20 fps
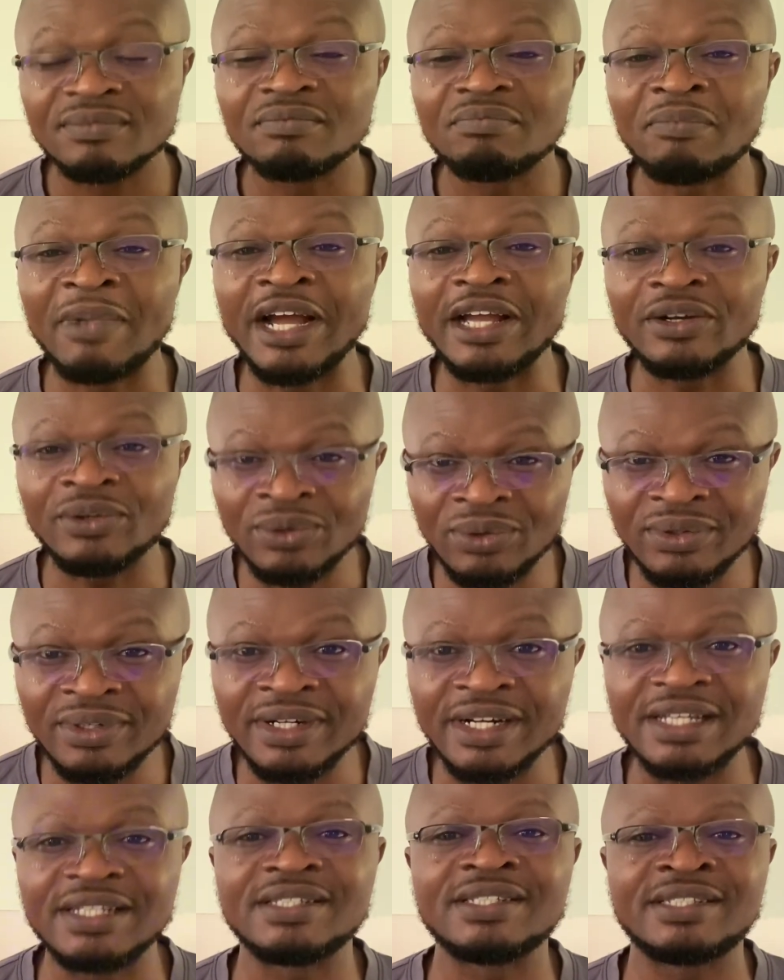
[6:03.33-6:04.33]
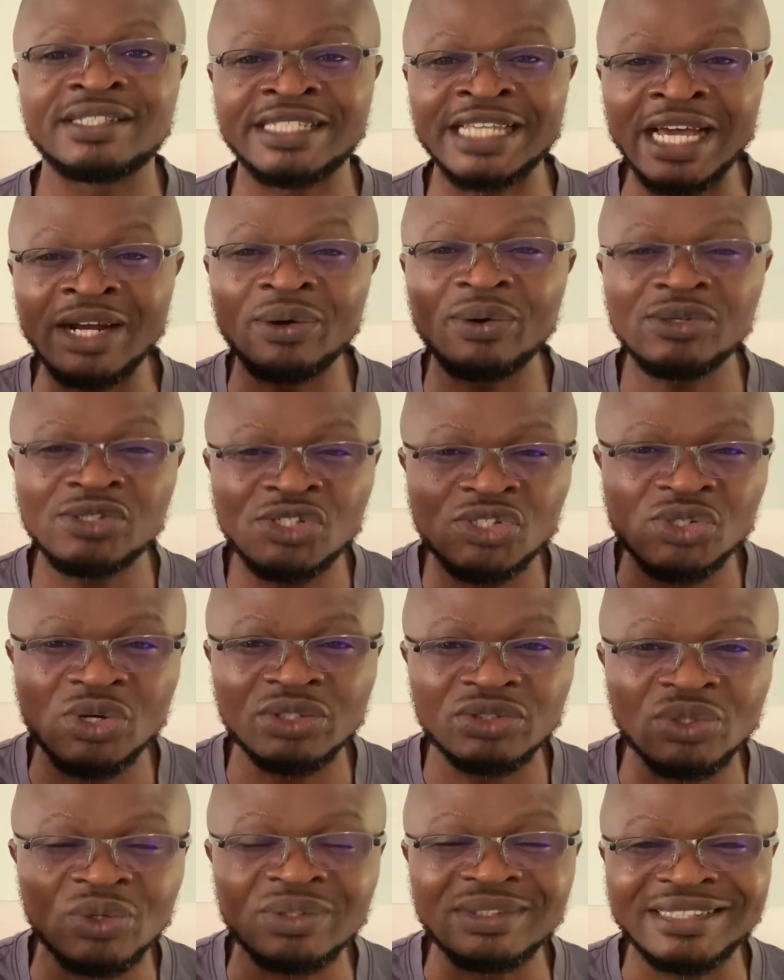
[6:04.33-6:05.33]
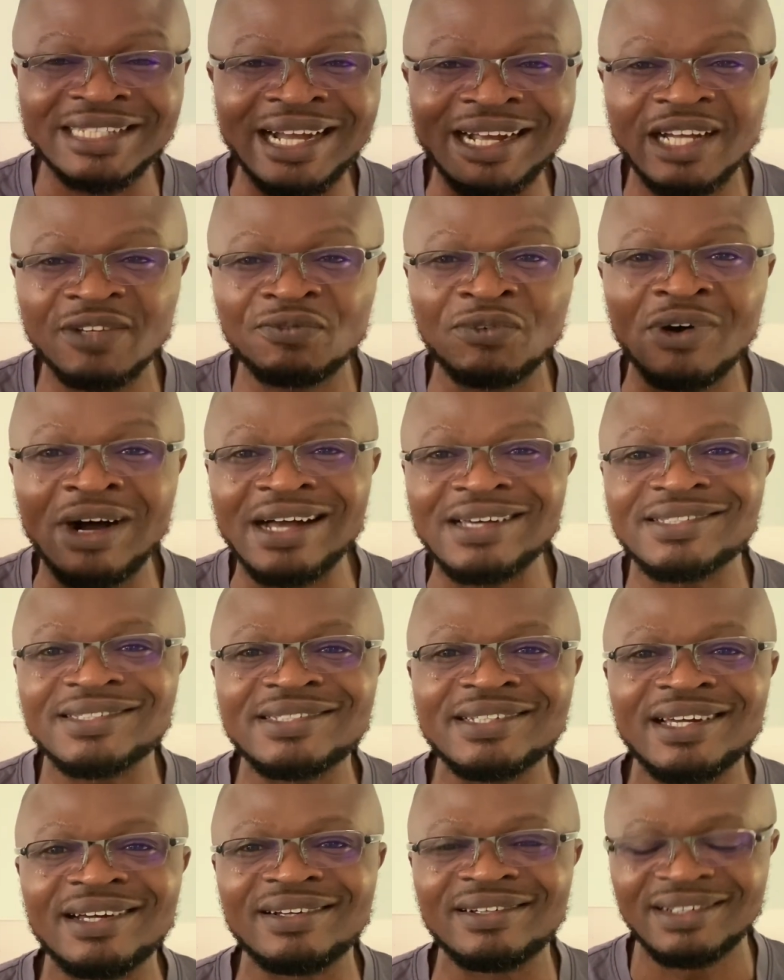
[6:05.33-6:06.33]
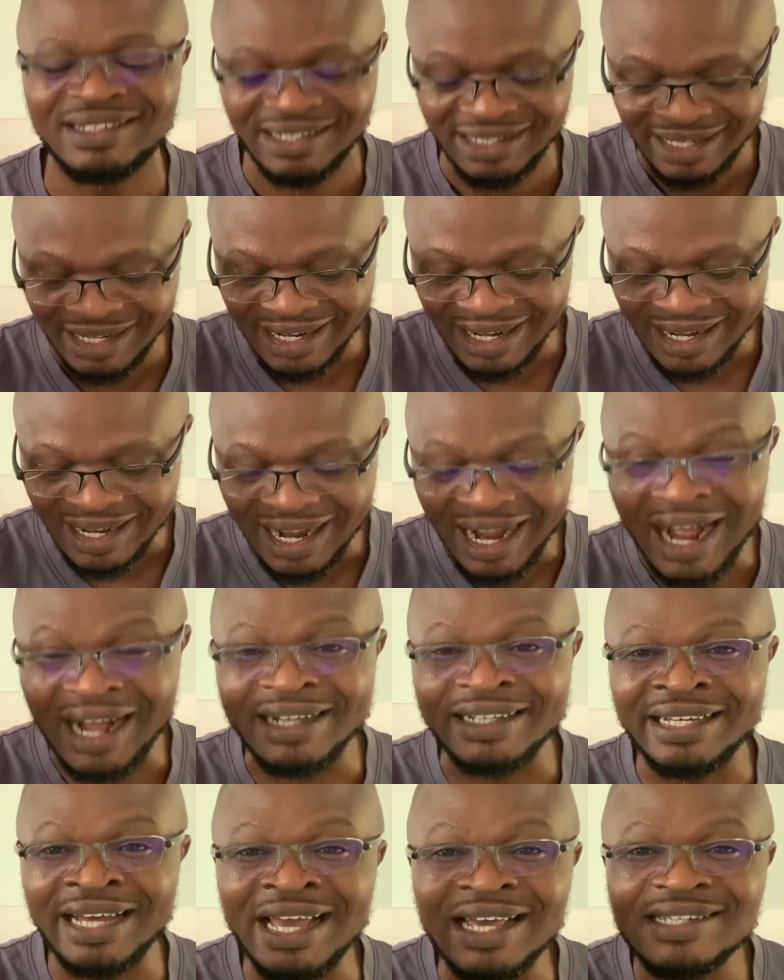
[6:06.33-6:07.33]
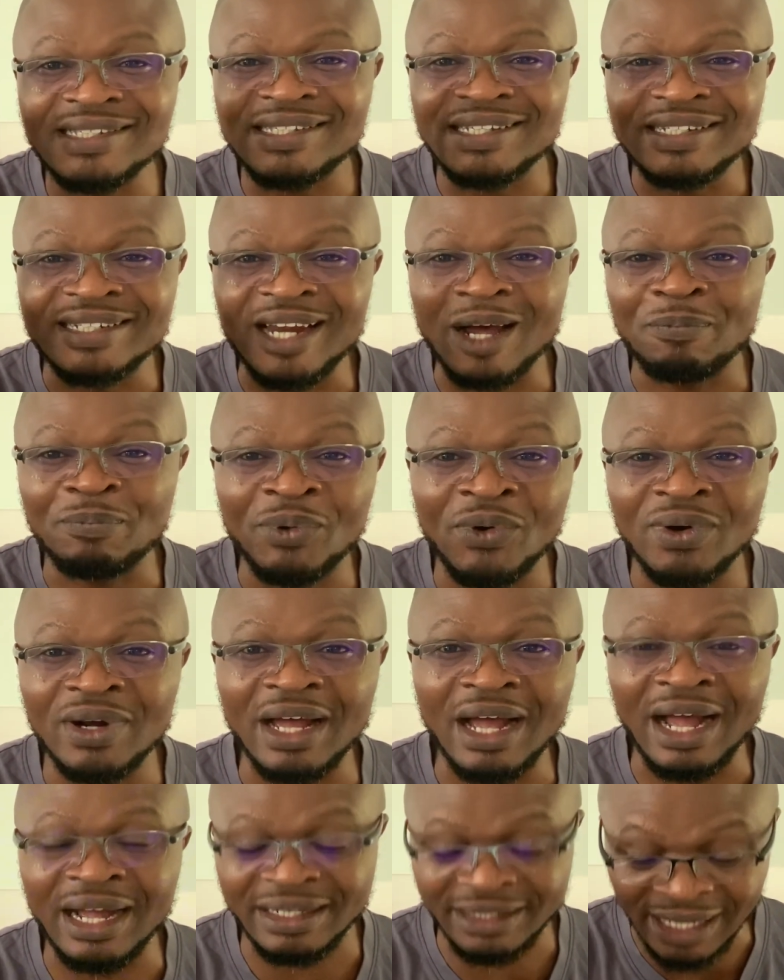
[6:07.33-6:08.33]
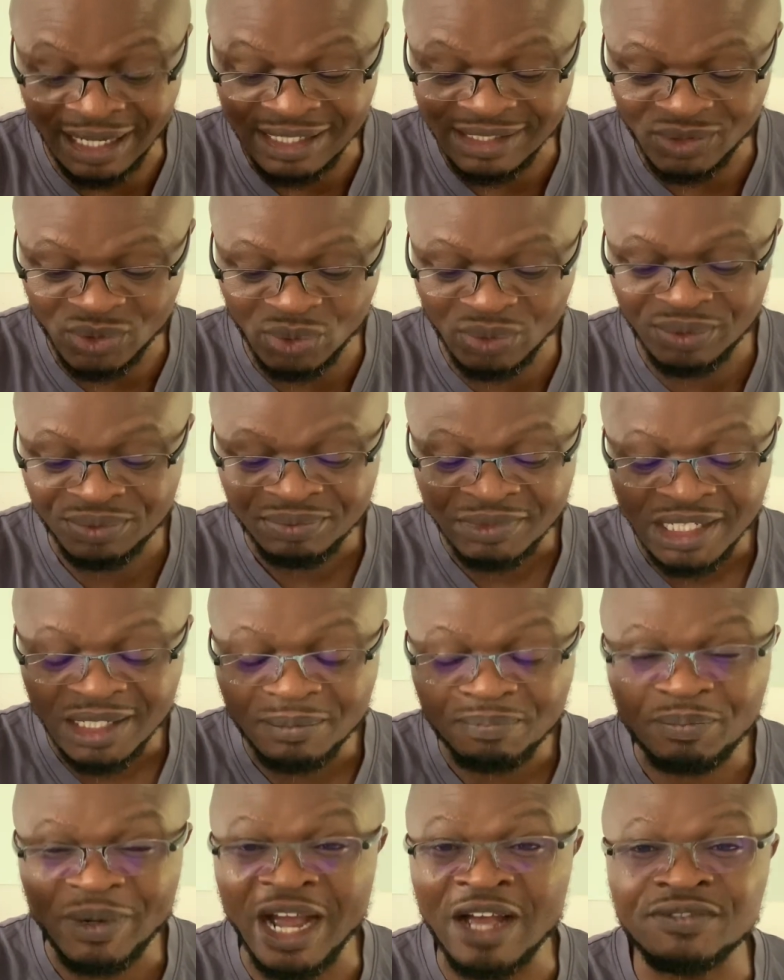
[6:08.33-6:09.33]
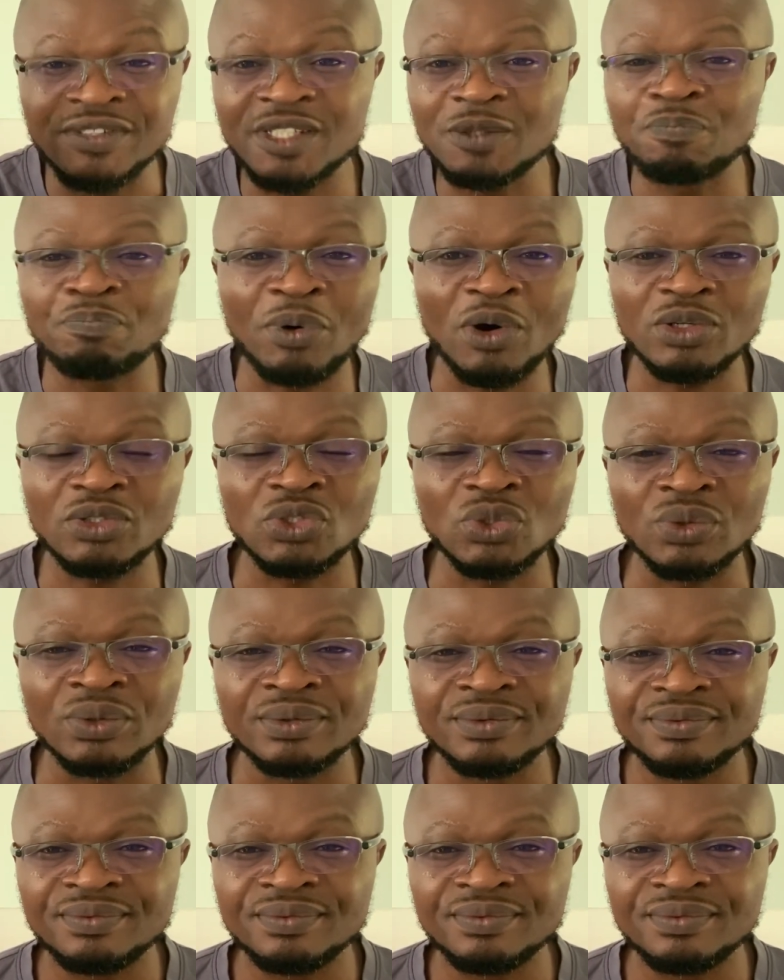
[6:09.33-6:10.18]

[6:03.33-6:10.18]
My goodness, 0 shot on target for Arsenal against Napoli, against who? FC Porto.